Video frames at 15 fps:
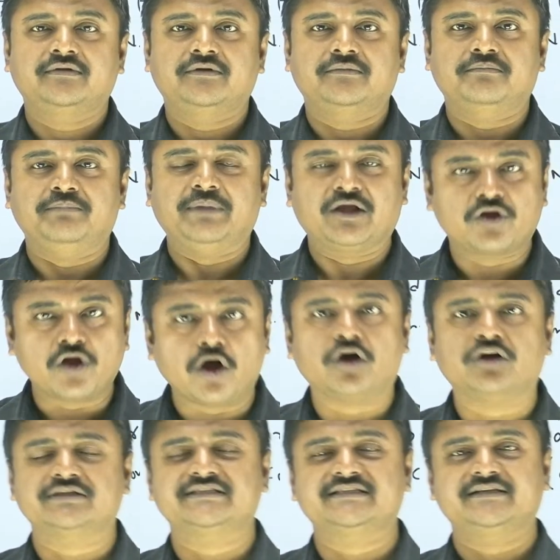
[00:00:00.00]

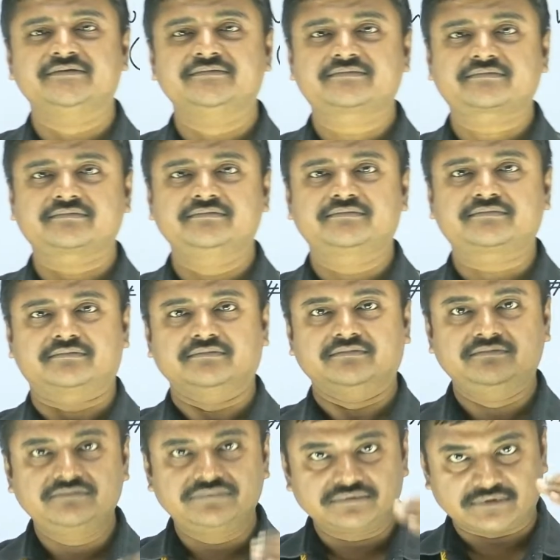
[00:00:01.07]
Because
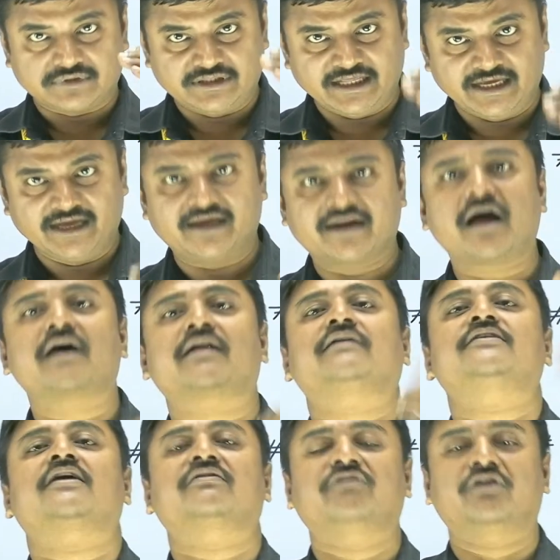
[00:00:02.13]
there are
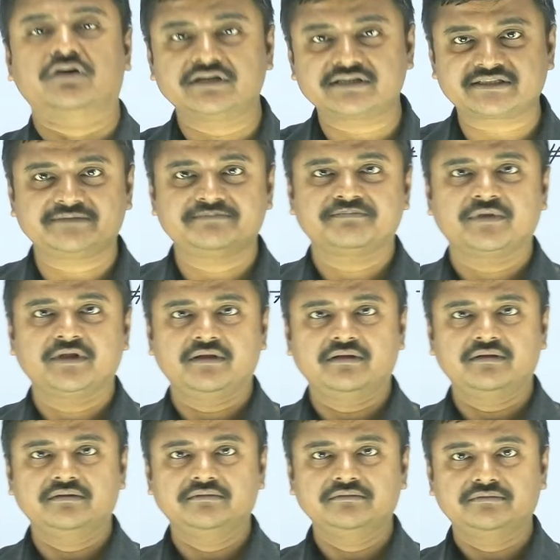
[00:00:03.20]
other words
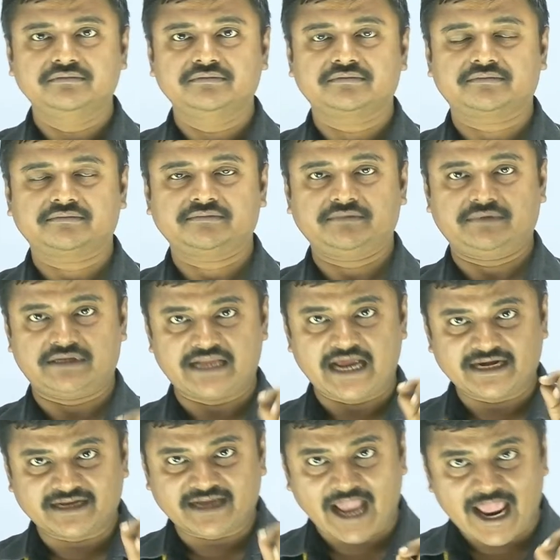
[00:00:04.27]

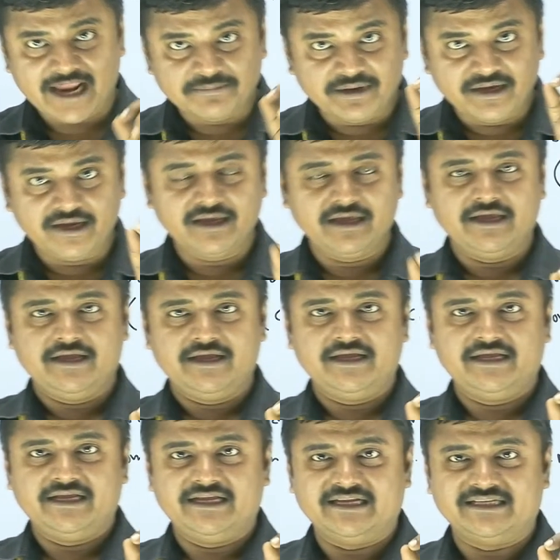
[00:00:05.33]
that can be
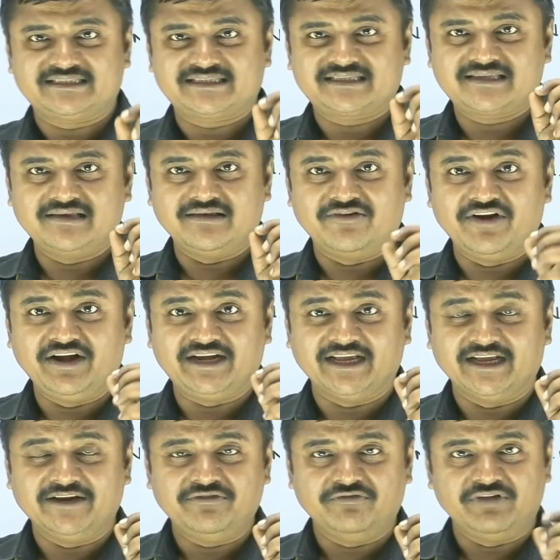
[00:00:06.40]

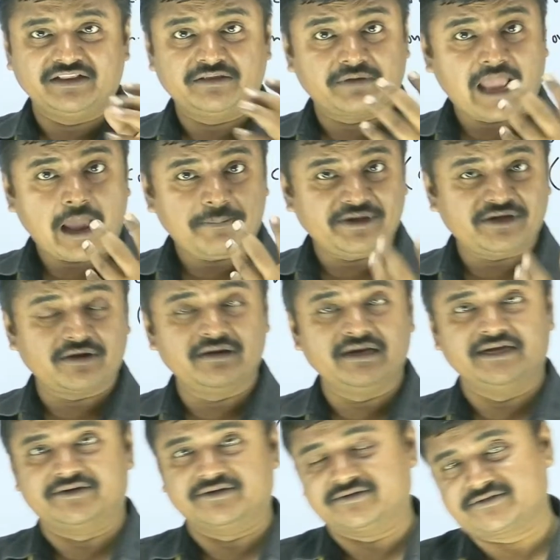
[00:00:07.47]
written with capital
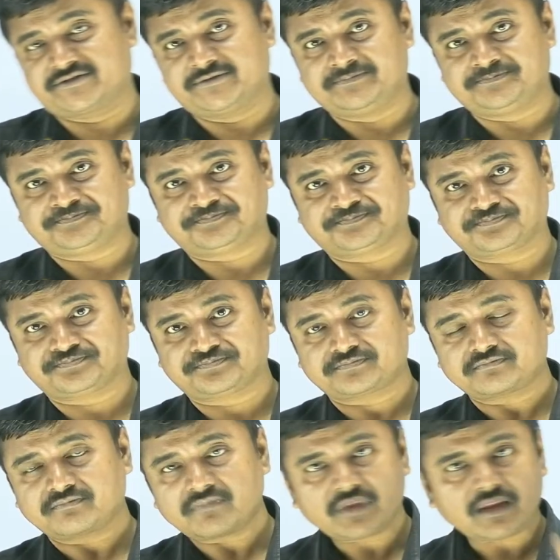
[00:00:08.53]
letters,
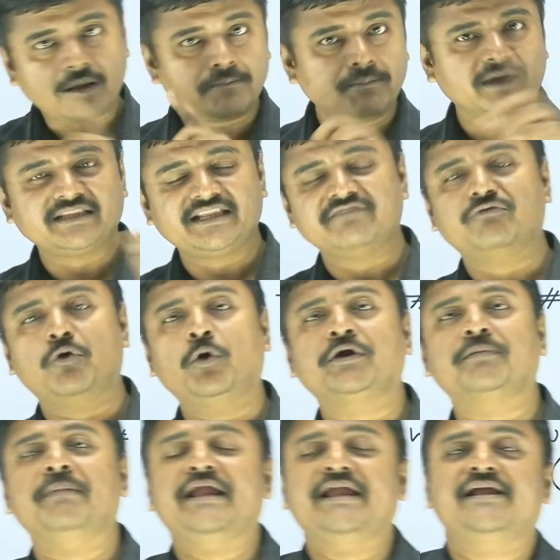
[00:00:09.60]
but they won't
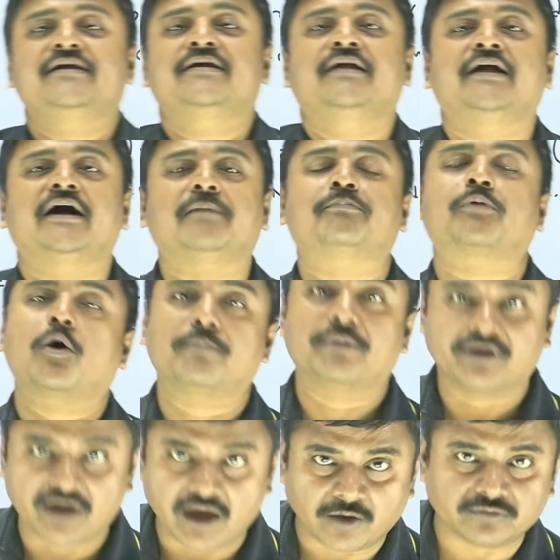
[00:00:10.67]
be a proper
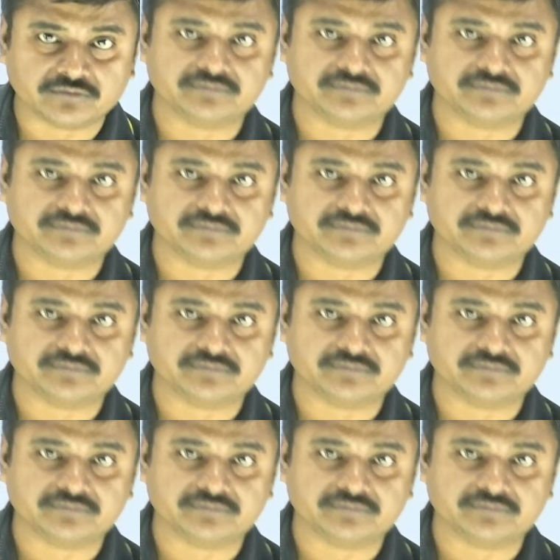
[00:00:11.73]
noun.